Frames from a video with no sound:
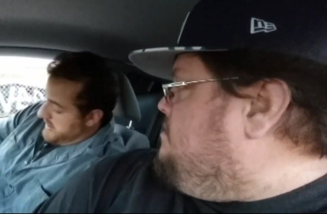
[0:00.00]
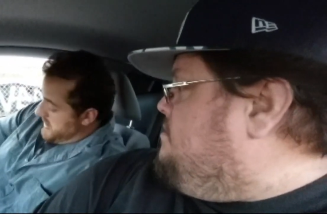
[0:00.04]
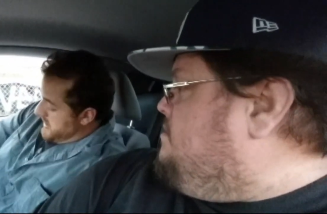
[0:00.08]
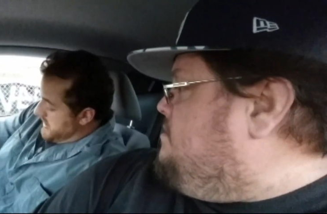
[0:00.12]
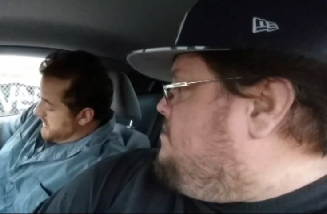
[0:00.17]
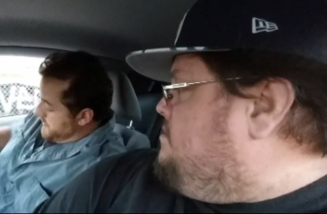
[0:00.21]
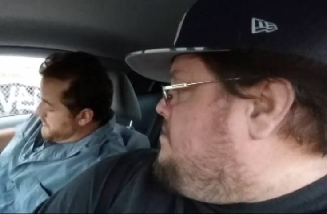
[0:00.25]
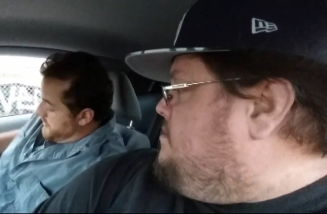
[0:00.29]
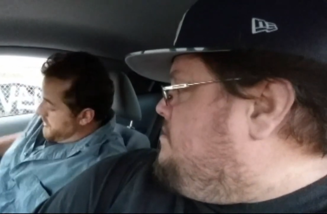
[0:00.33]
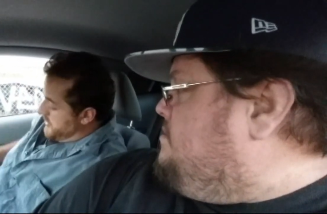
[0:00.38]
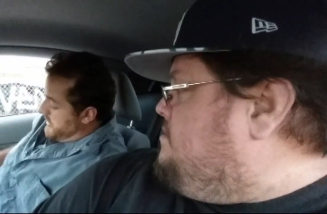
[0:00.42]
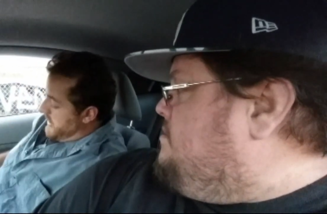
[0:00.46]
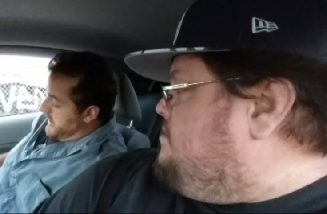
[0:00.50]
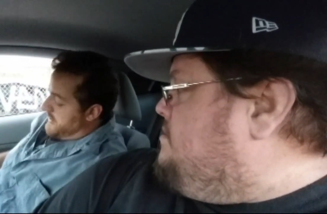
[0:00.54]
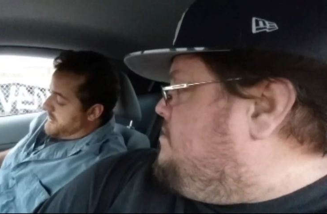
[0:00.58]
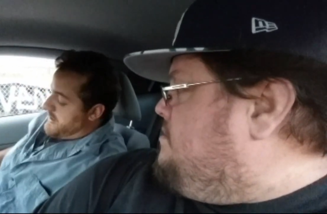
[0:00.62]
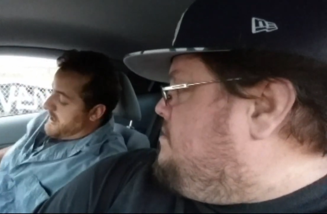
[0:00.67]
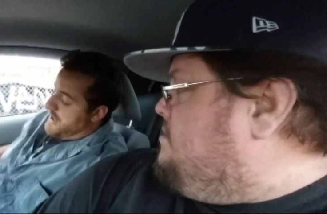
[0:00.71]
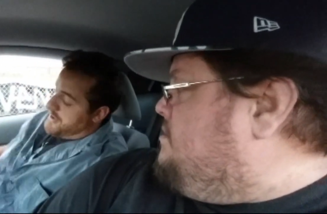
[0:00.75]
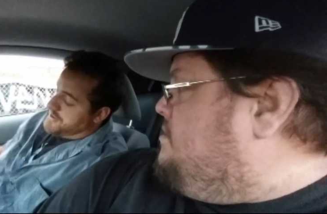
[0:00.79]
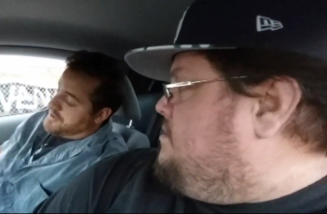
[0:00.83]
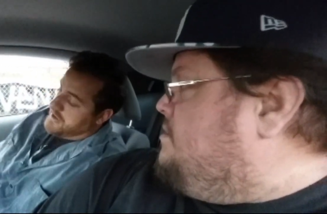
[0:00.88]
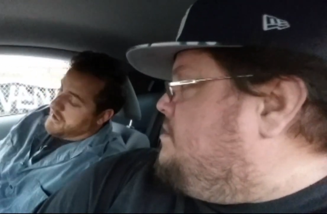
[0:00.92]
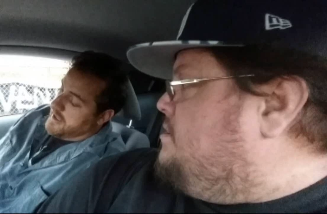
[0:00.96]
Speaker 1: Um, you're
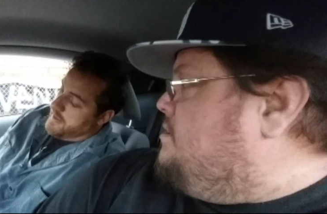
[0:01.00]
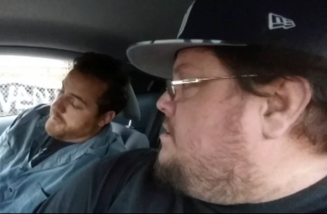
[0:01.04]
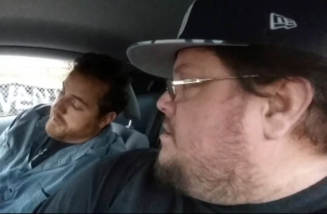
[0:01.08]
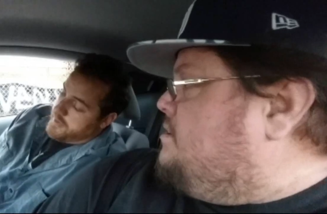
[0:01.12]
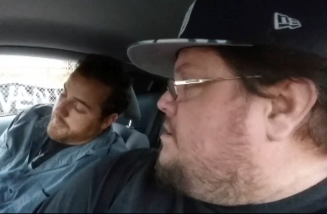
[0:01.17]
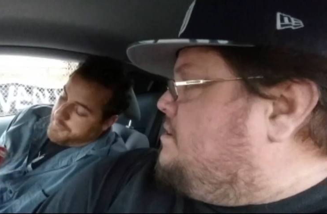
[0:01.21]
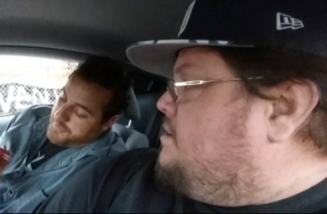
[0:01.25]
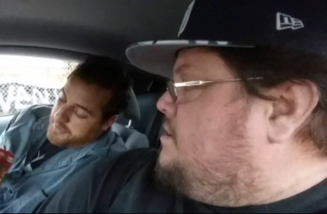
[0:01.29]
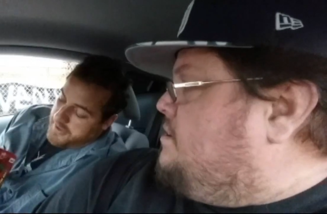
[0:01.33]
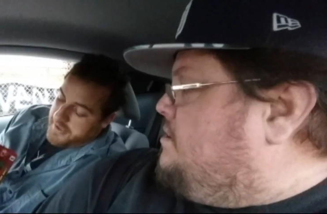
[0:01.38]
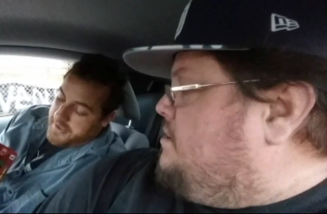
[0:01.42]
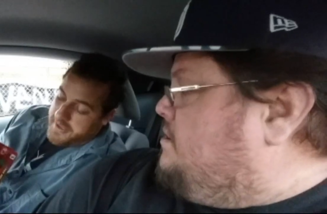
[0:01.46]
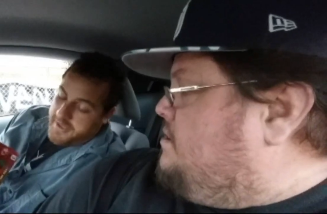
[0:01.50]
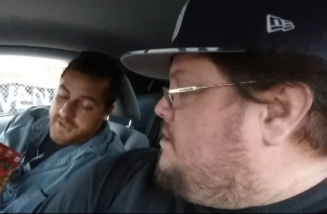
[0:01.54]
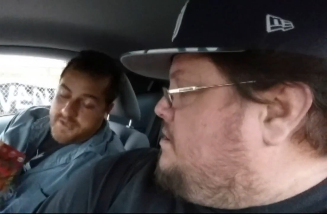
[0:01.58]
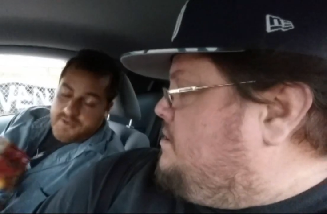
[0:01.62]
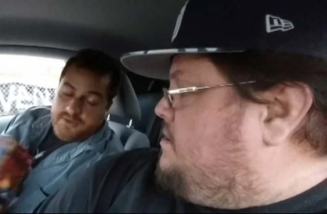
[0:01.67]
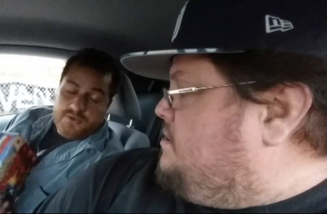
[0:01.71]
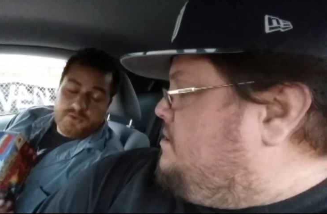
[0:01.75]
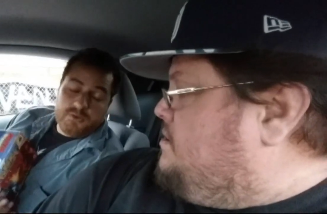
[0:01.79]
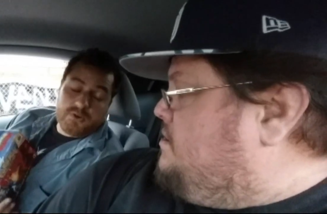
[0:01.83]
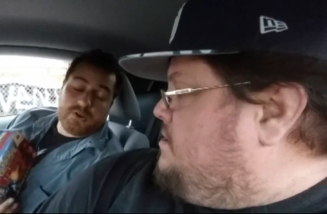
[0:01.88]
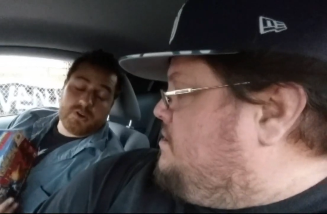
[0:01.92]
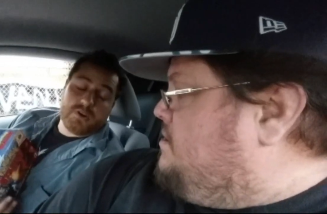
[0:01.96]
actually able to plug
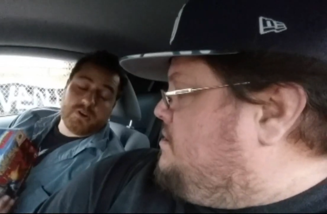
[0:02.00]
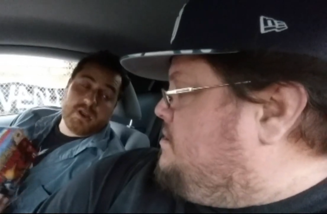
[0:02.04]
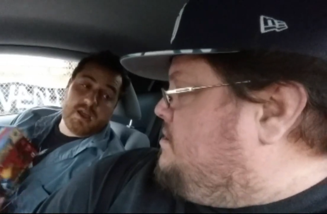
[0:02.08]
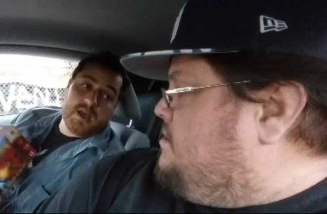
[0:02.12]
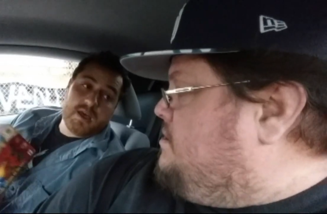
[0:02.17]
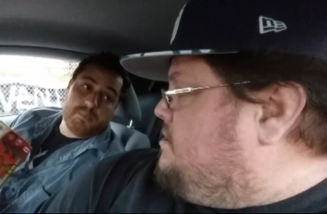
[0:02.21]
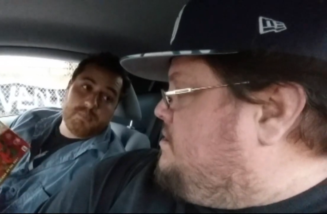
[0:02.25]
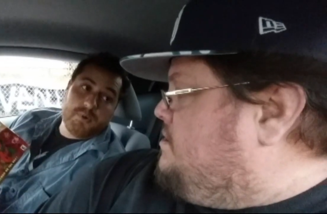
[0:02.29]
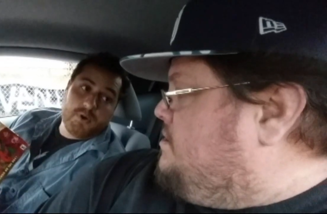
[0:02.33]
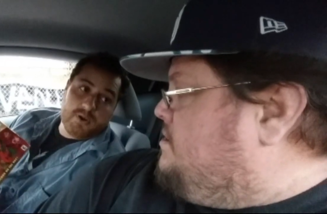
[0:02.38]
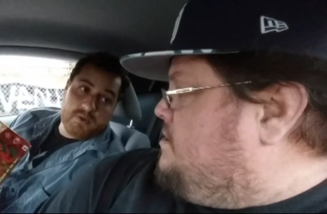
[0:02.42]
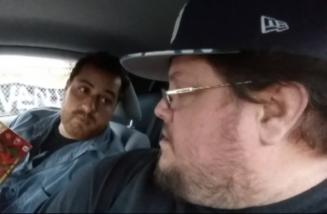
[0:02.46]
in your uh,